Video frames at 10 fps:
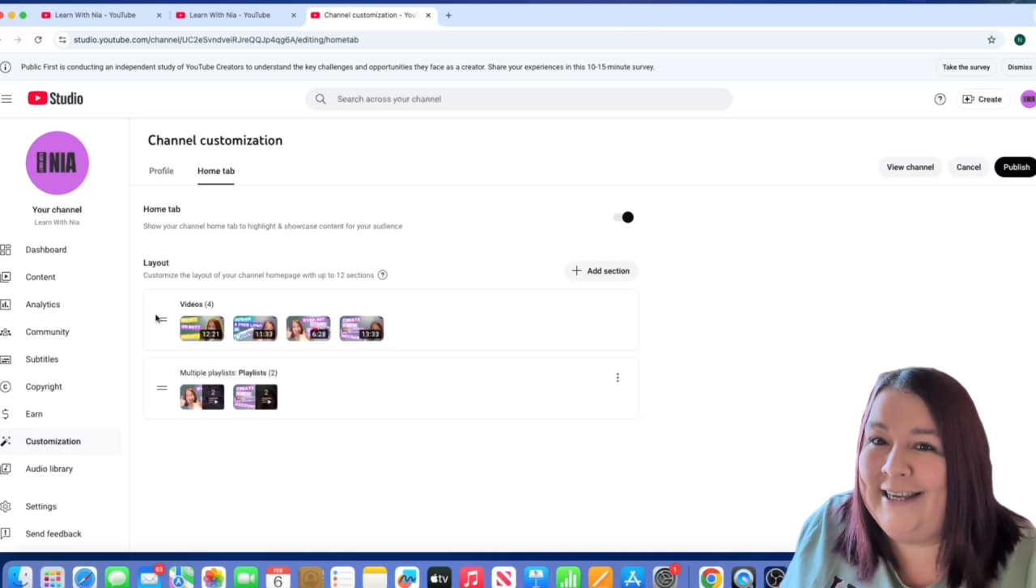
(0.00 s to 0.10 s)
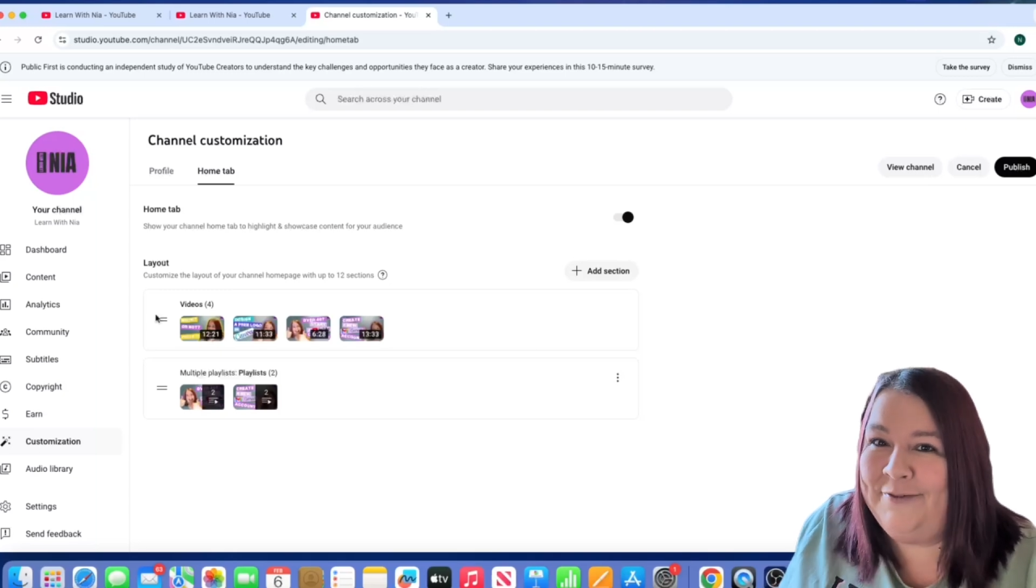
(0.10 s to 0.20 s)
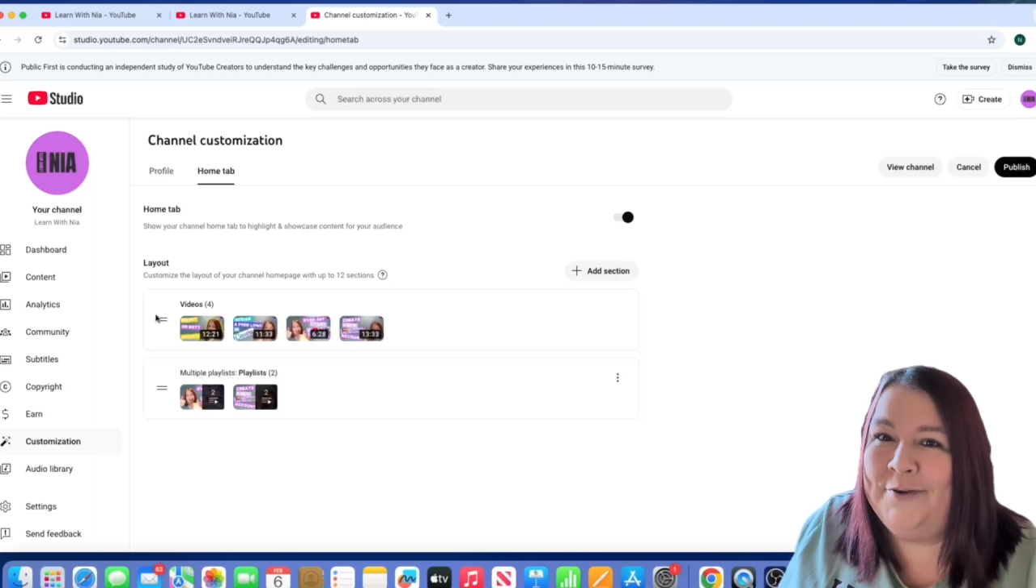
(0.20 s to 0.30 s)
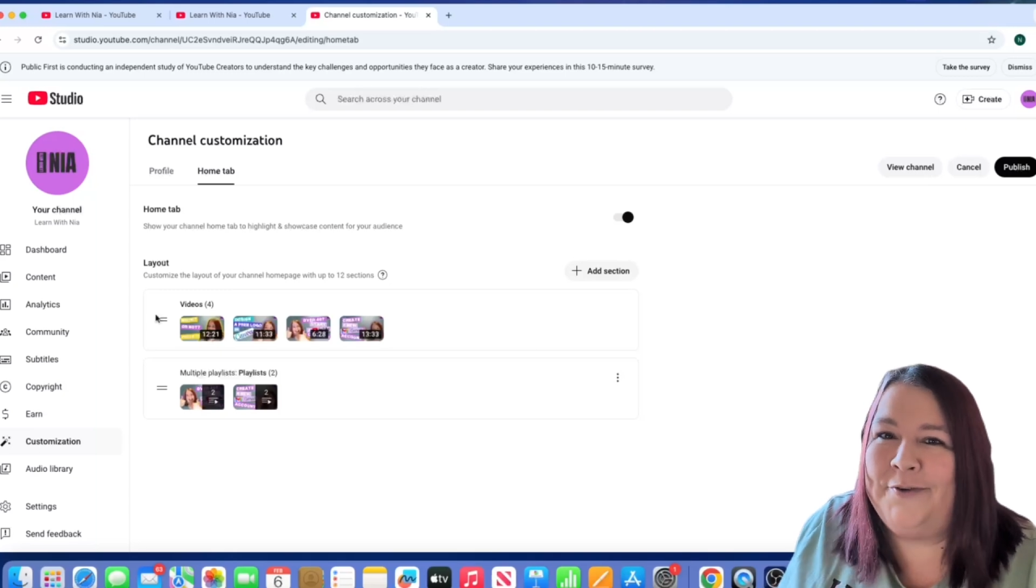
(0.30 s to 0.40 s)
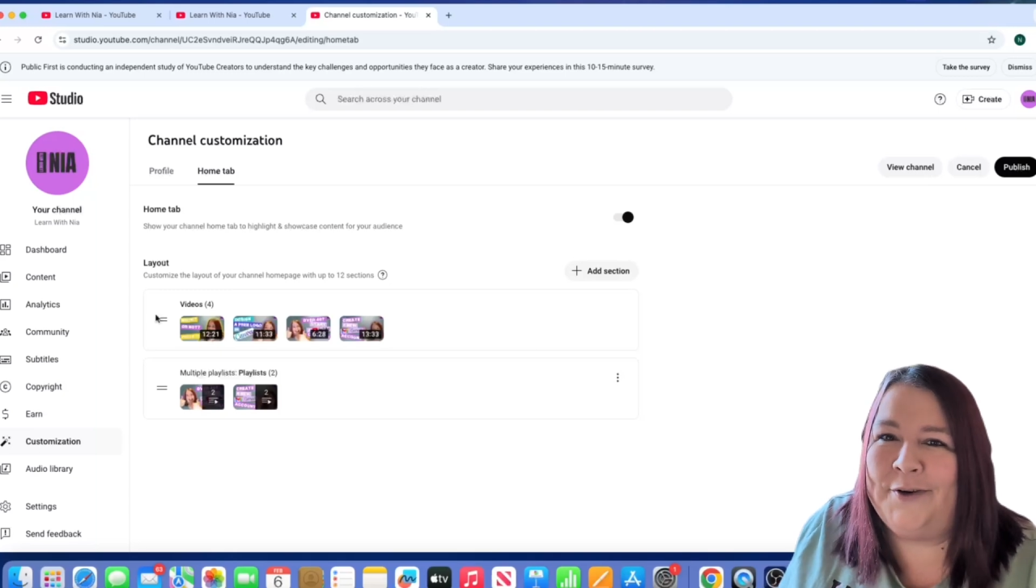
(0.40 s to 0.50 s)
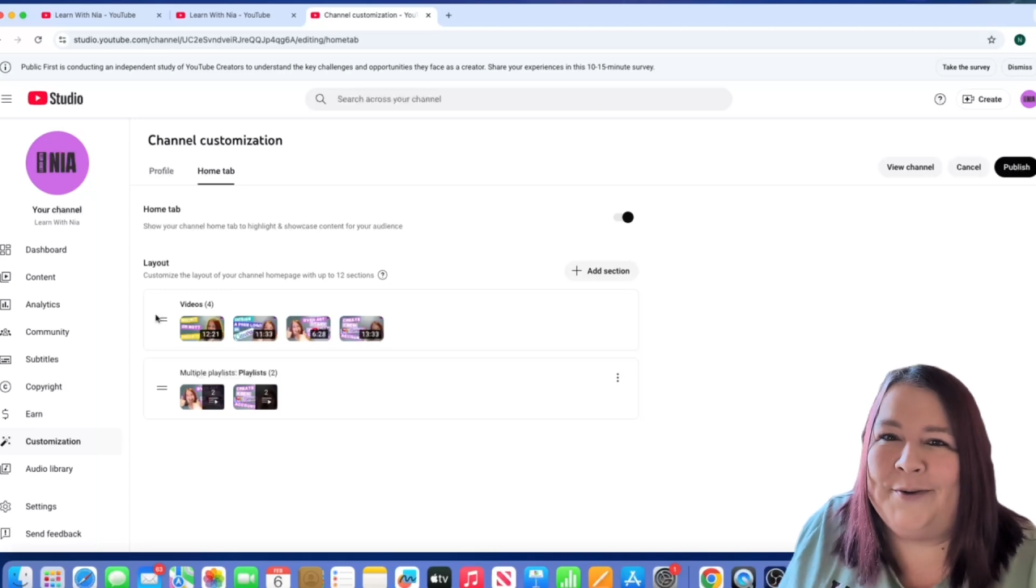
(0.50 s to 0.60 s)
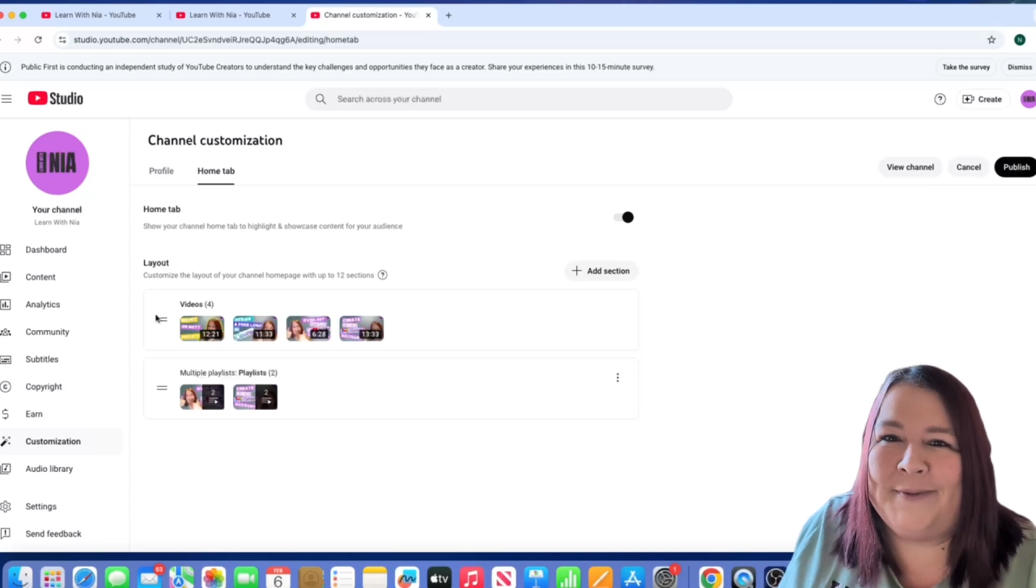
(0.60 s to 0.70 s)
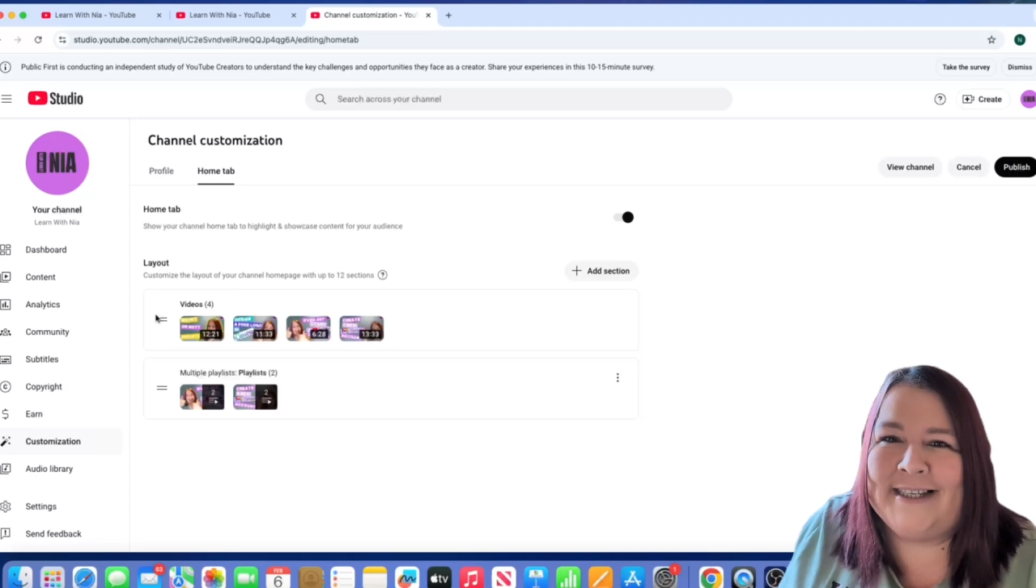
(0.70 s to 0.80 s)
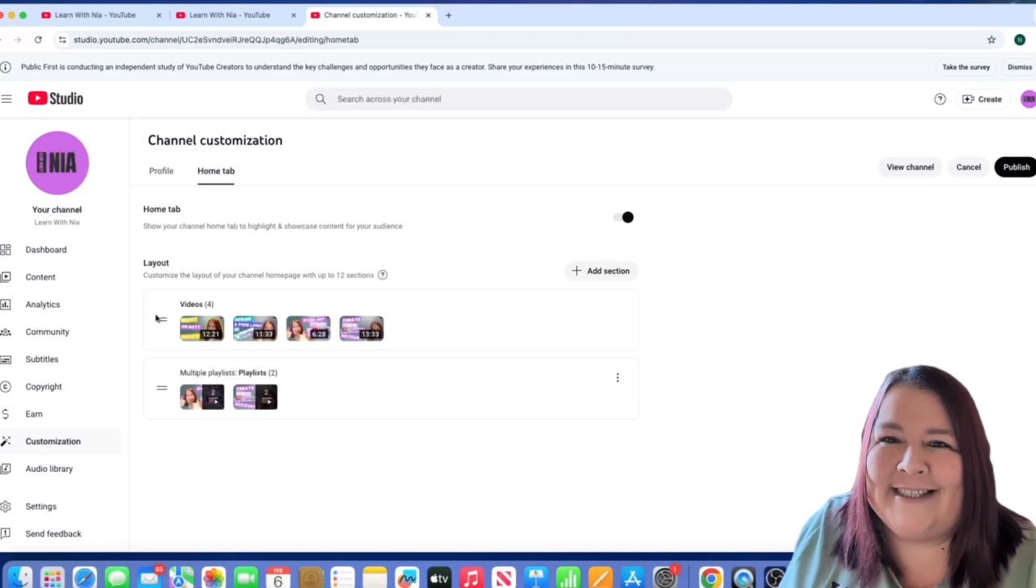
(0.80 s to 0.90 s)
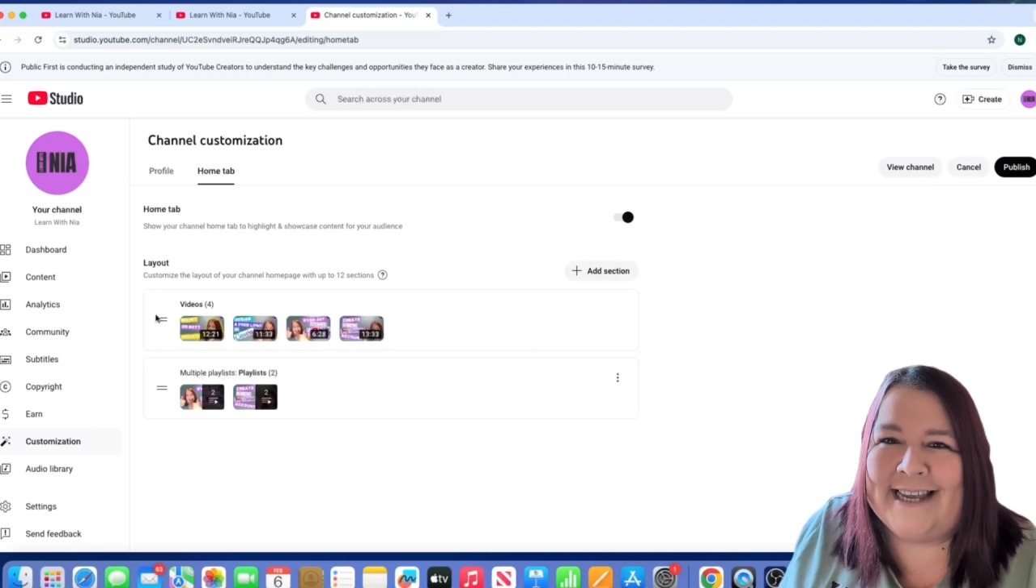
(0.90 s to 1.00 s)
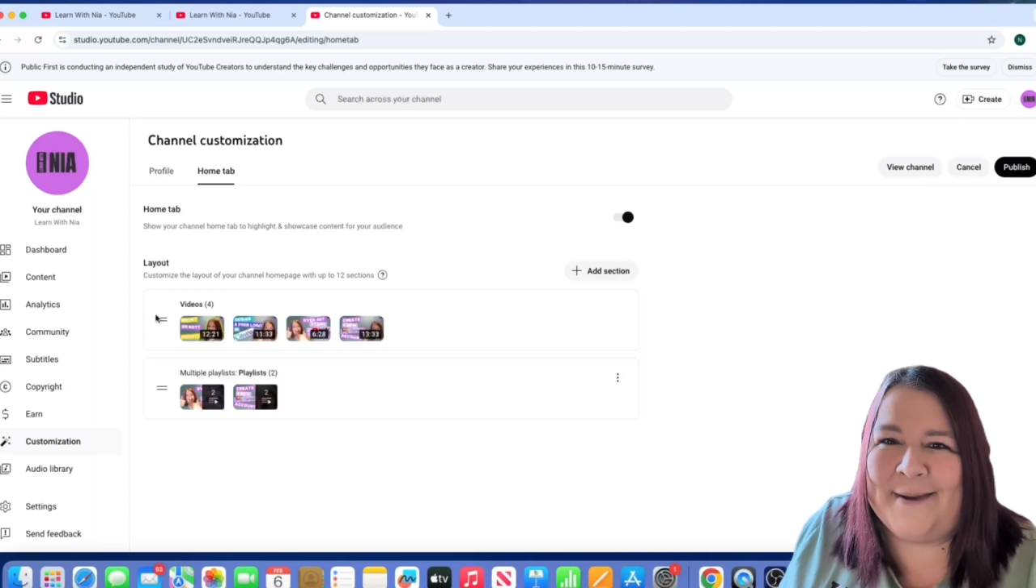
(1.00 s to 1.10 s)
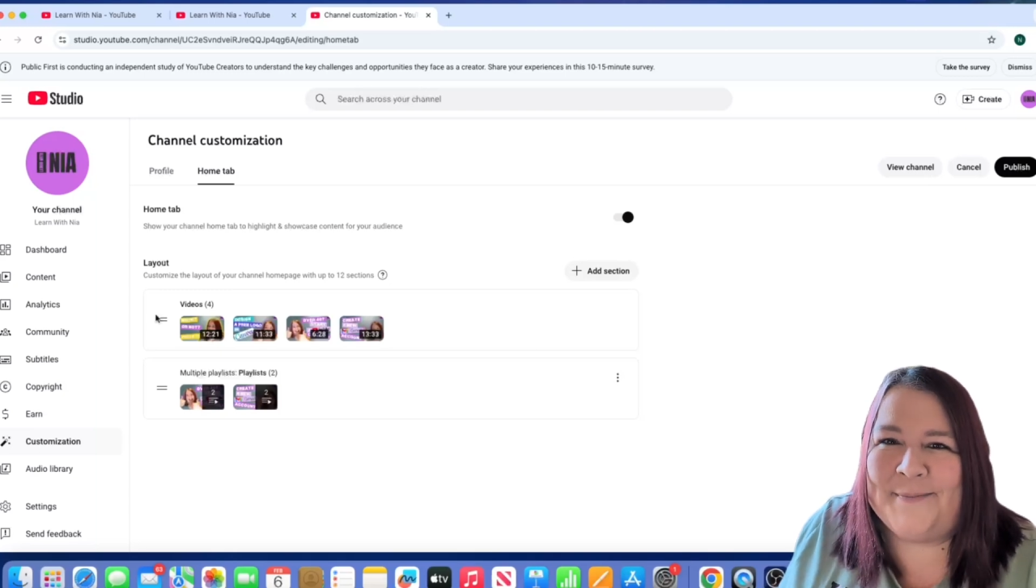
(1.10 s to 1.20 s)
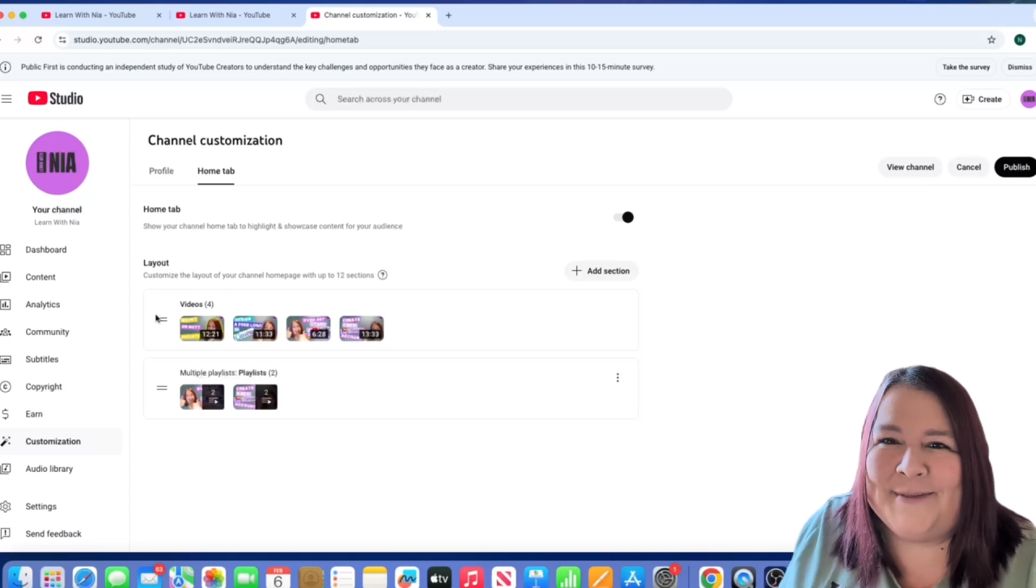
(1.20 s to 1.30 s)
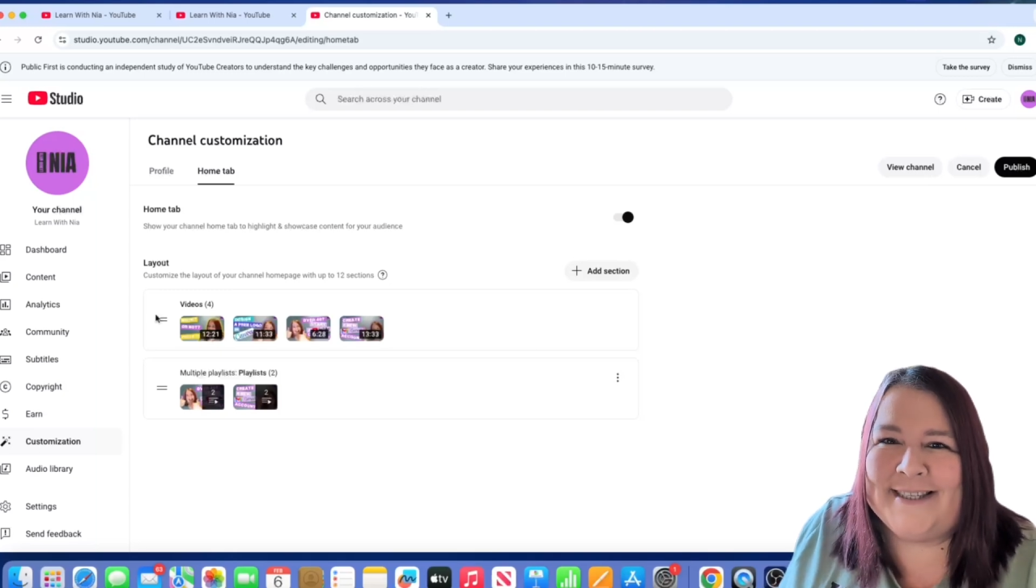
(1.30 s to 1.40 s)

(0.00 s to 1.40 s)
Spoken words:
if you follow my steps.